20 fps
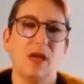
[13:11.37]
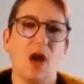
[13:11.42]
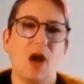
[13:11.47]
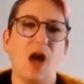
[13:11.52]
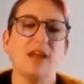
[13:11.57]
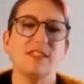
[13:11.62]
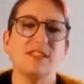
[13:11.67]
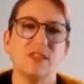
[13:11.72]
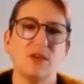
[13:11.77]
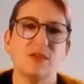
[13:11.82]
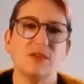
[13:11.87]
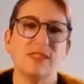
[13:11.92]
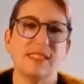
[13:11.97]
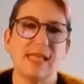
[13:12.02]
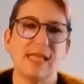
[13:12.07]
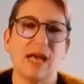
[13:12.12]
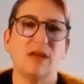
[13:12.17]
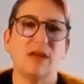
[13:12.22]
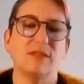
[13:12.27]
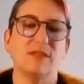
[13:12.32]
also
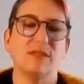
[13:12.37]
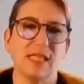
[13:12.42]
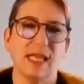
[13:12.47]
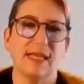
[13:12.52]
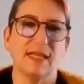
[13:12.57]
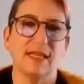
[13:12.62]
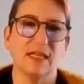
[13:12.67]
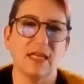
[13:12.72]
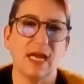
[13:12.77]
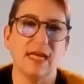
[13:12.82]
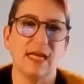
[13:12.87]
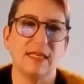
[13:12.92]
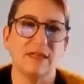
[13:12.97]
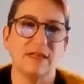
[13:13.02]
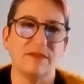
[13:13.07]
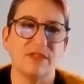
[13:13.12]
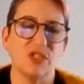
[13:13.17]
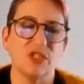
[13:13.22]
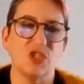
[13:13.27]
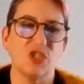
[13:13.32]
sounds like kind
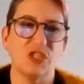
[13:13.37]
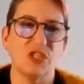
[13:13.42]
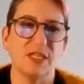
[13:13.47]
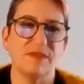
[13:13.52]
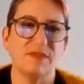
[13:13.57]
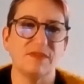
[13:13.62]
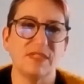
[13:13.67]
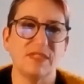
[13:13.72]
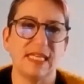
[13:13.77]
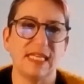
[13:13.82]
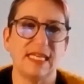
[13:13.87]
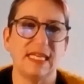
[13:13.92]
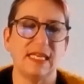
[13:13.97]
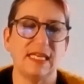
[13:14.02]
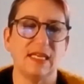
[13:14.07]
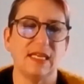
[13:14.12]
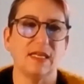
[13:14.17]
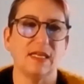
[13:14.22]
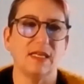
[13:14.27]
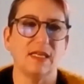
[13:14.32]
of a shift
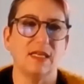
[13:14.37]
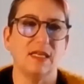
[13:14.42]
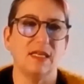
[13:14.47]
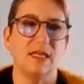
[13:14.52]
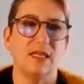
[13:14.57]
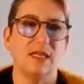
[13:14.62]
in